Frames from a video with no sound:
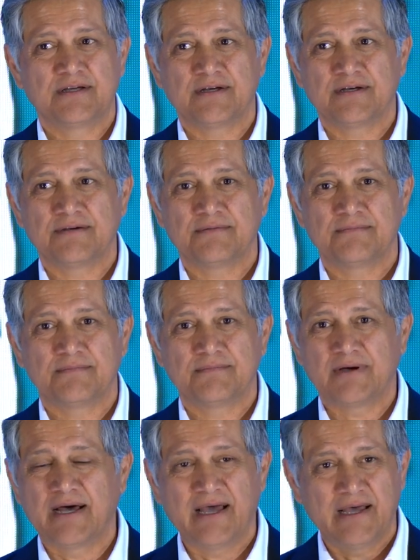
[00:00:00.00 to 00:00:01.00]
I
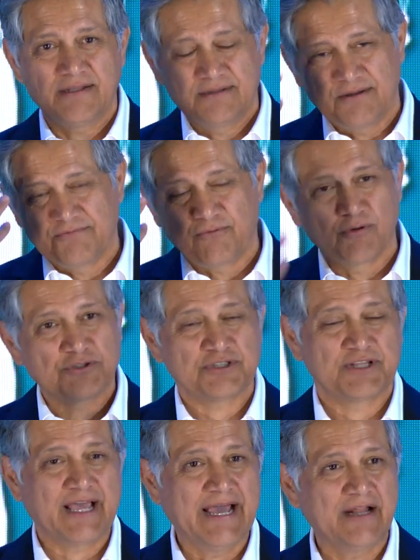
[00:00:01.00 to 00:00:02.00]
had,
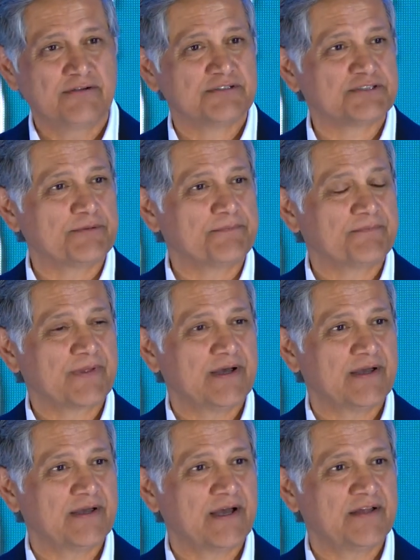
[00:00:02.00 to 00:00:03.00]
unfortunately, aneurysm.
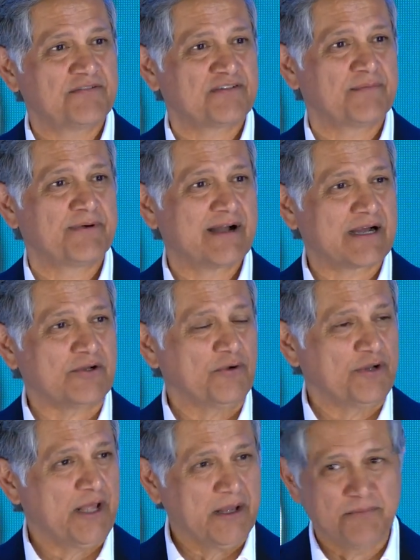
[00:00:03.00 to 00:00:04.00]
I had
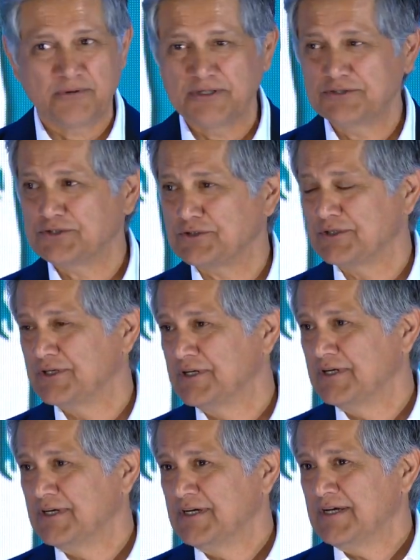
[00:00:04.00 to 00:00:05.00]
subarachnoid hemorrhage.
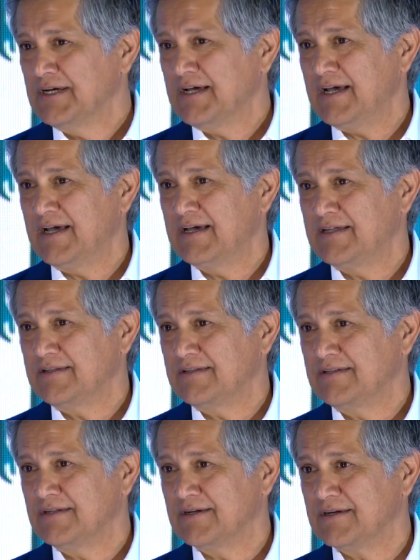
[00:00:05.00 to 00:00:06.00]
And
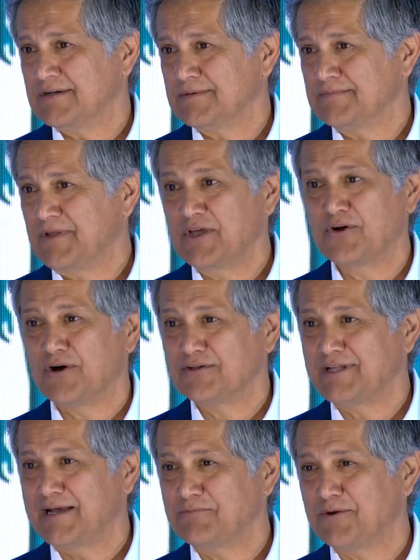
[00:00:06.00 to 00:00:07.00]
he called
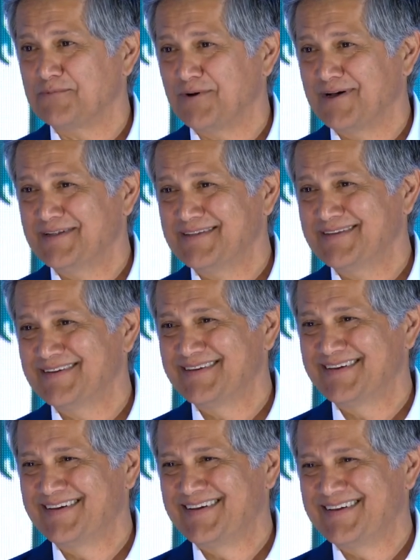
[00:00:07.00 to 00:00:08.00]
911.
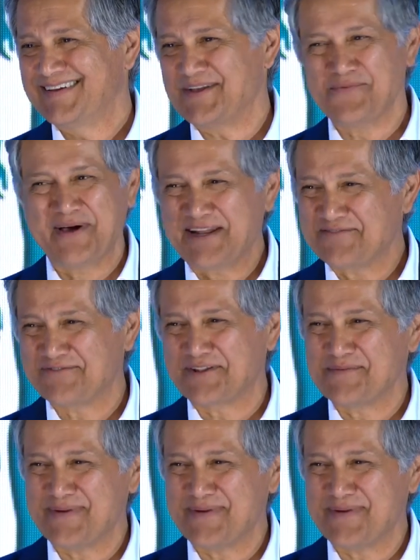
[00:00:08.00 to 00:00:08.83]
He waited for them